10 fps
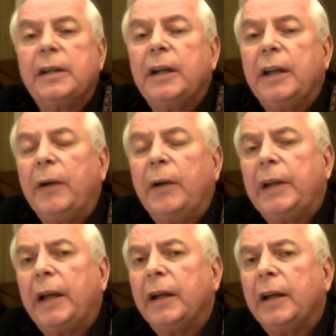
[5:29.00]
Now in
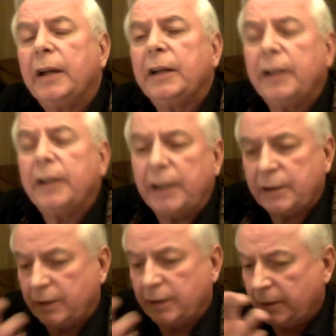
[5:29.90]
that
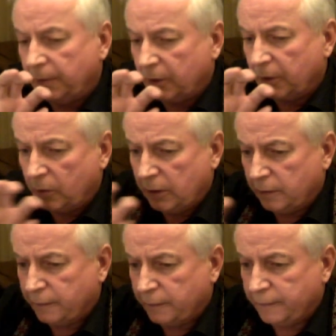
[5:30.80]
there's the
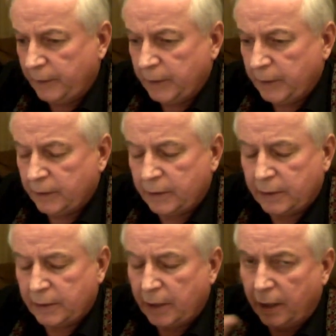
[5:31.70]
12 female
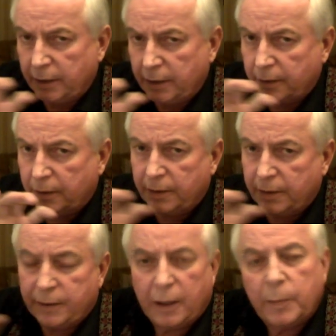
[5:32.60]
signs across
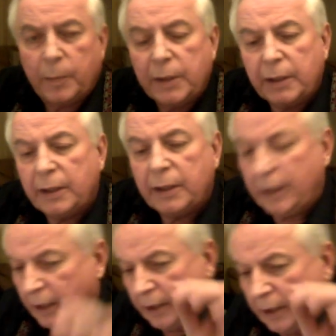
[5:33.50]
the top
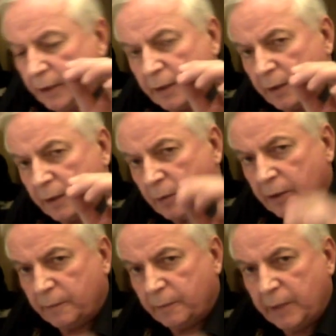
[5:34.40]
and the
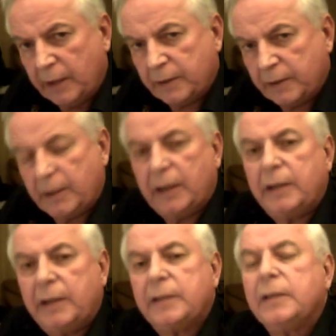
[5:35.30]
12 male
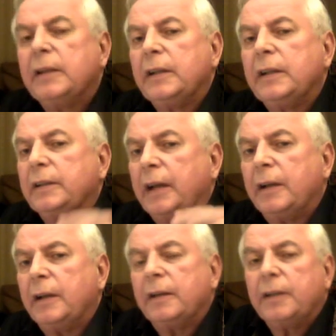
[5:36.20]
signs
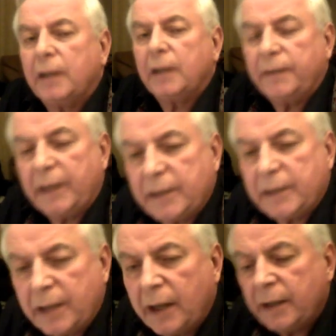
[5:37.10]
down the left hand
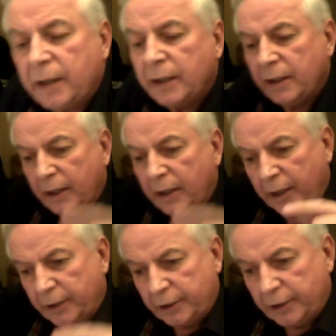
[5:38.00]
side,
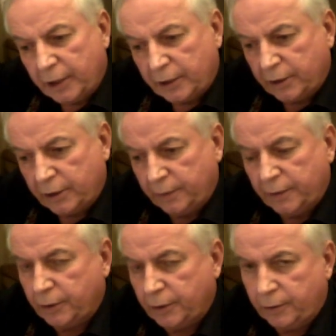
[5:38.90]
and at the junction of
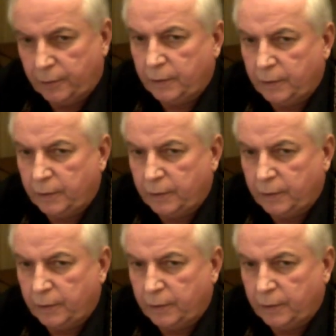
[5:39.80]
the two